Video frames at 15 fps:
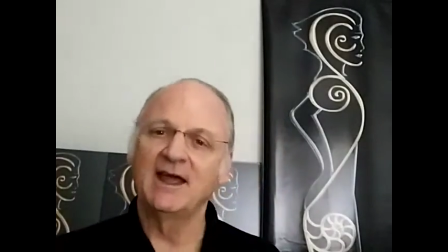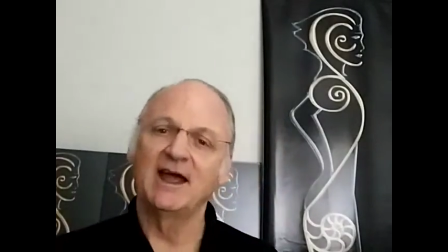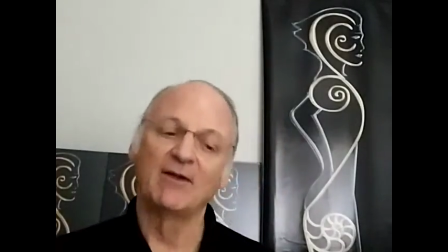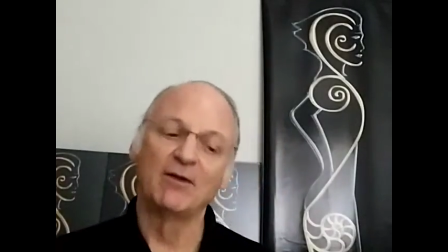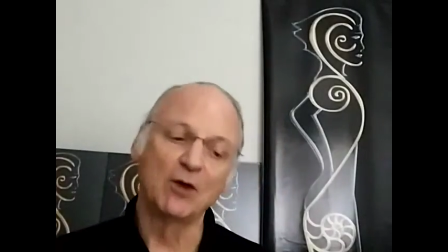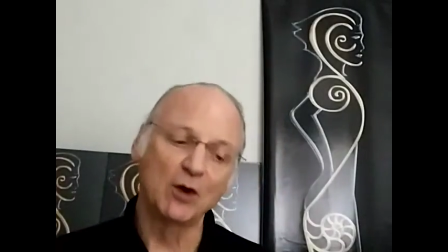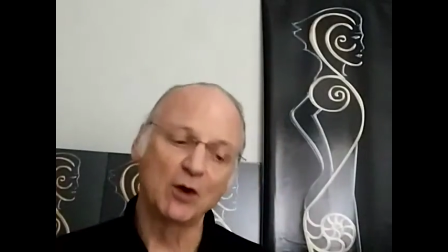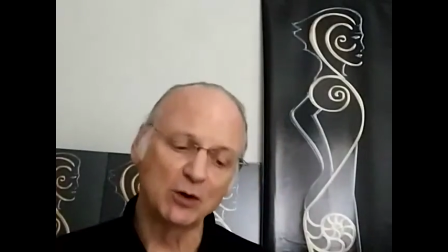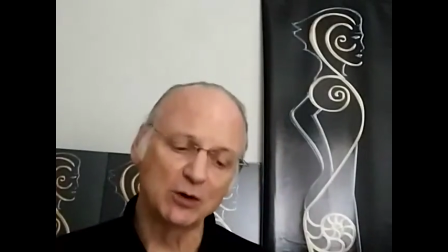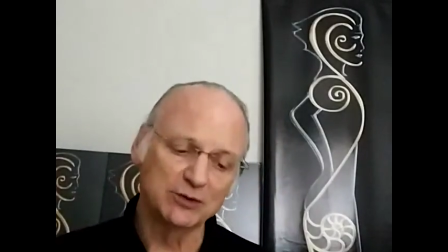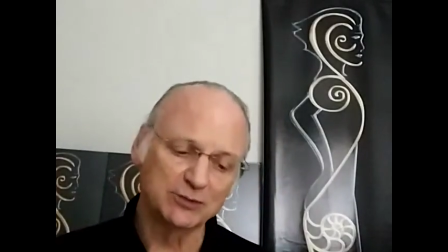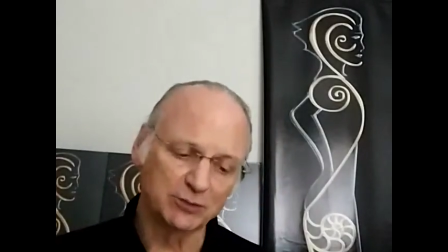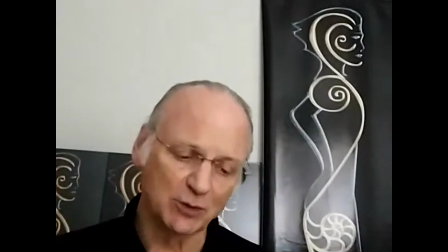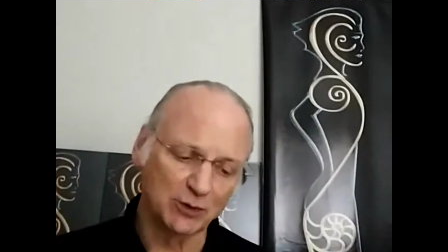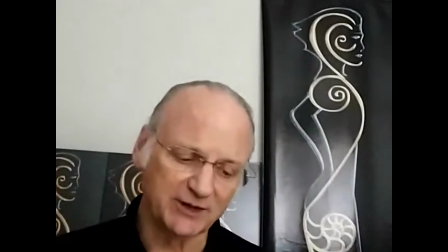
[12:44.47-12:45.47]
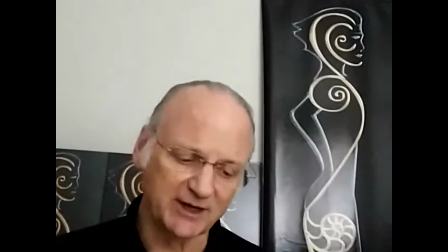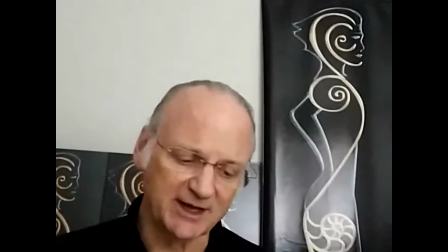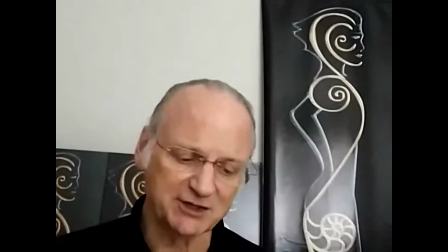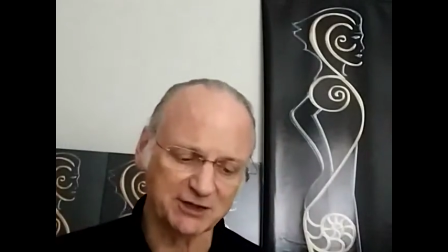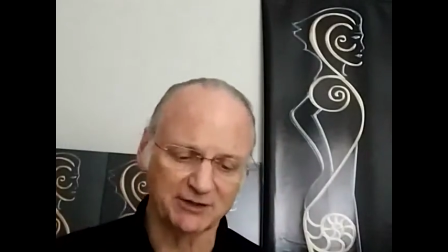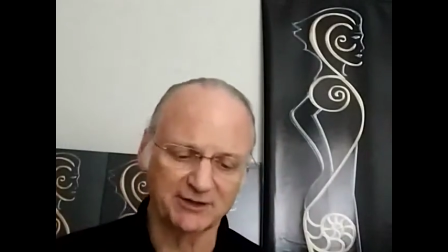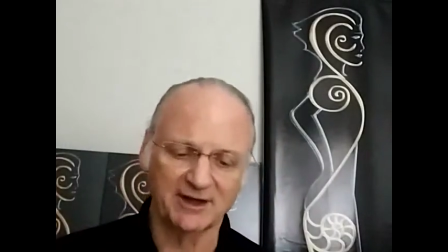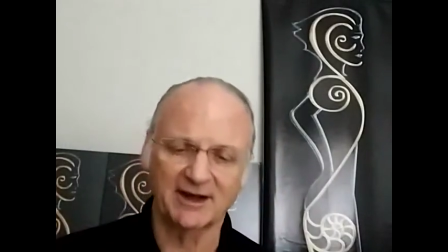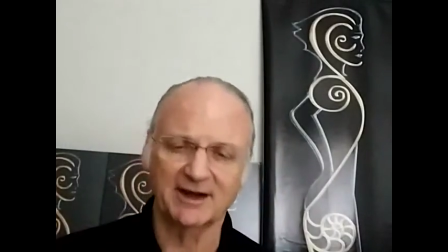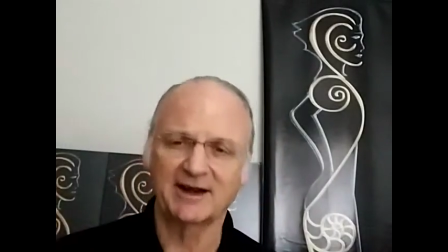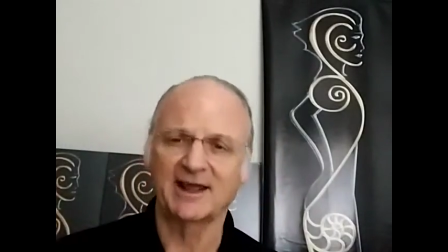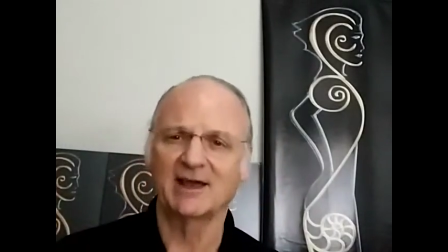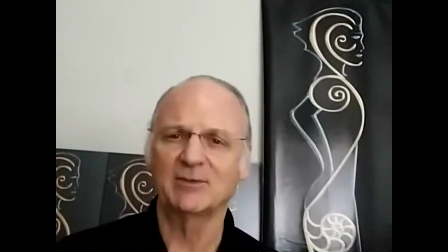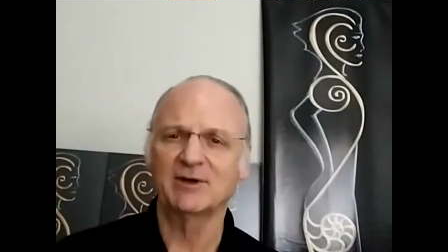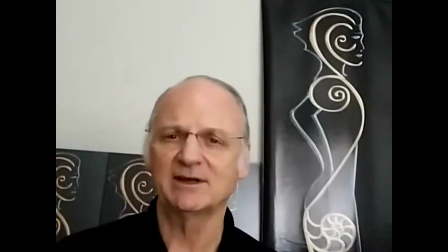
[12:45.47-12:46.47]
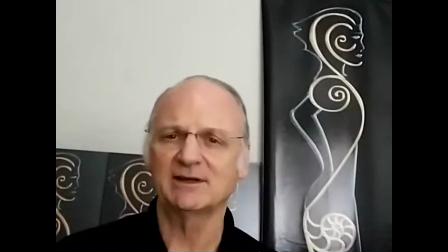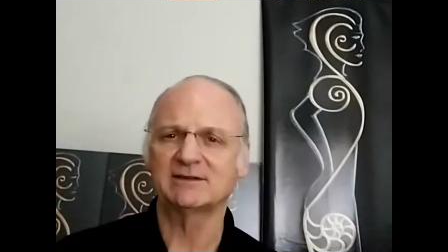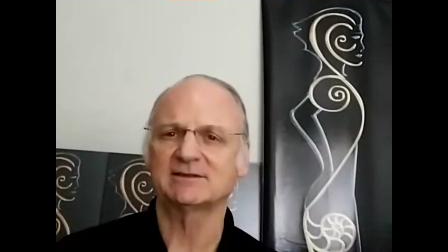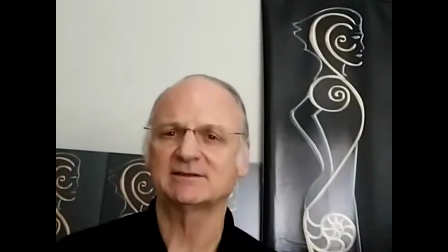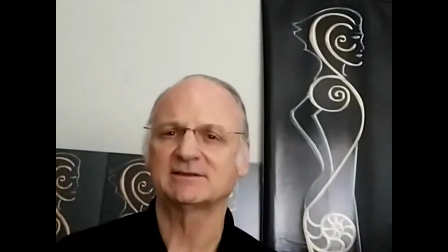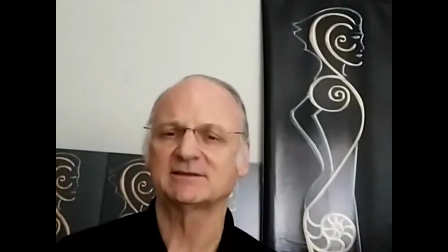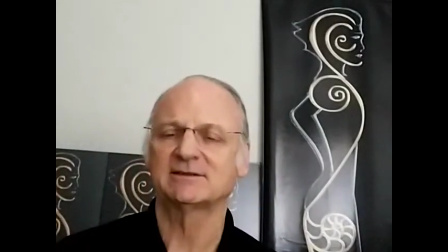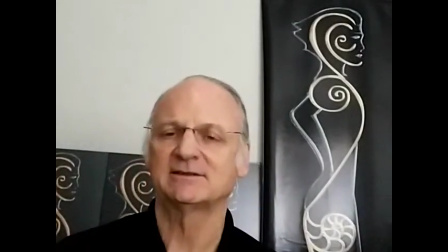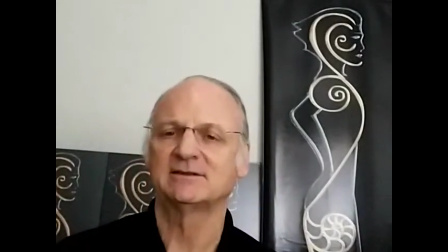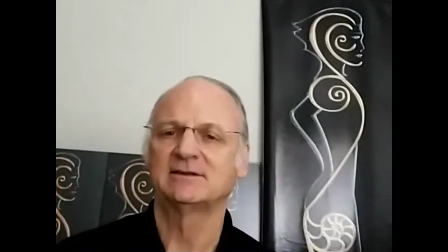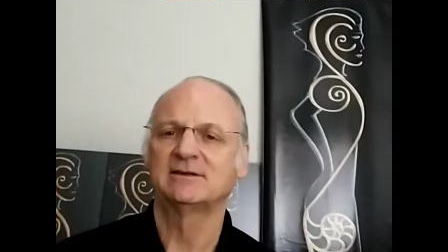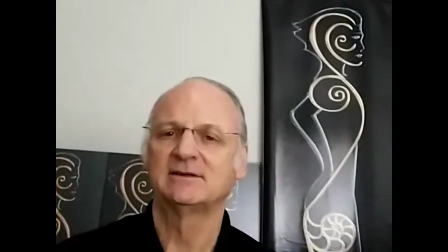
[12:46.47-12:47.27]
And those rotational dynamics